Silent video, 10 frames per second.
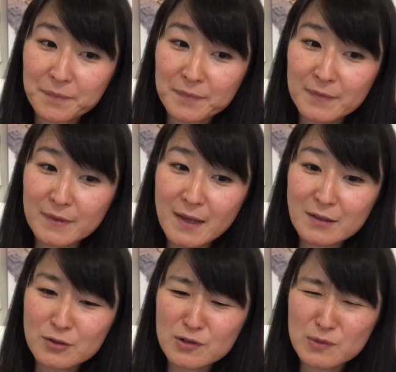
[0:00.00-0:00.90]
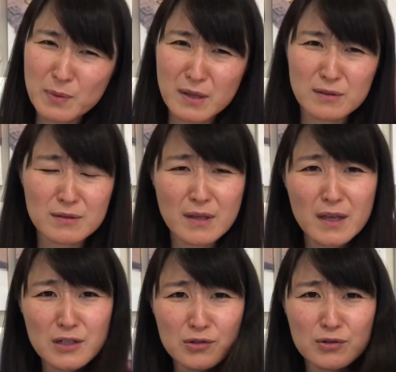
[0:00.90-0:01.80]
not to spend
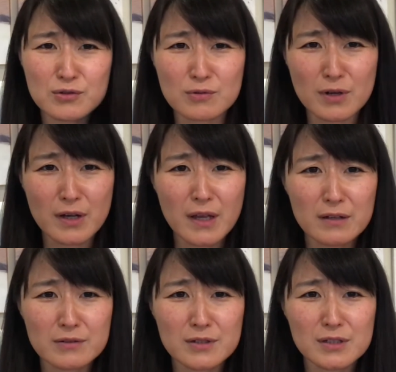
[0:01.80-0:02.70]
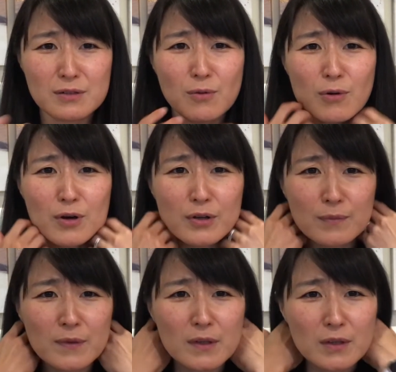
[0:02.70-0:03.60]
extra energy or
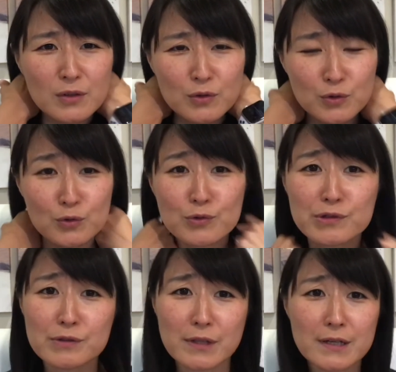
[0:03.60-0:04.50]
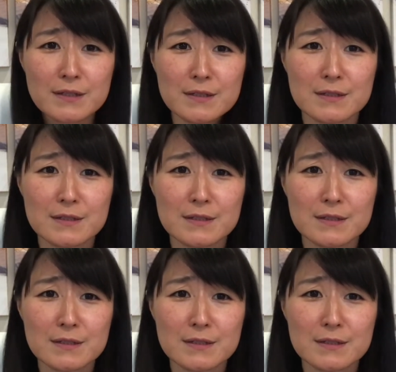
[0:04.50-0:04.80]
useless